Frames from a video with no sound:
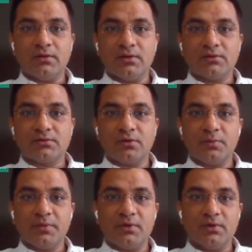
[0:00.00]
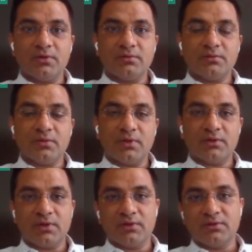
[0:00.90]
it's going to be
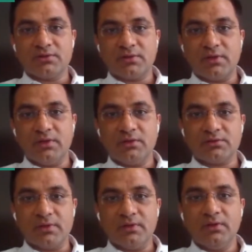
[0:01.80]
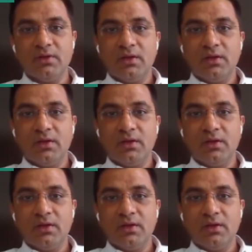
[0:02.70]
another key skill,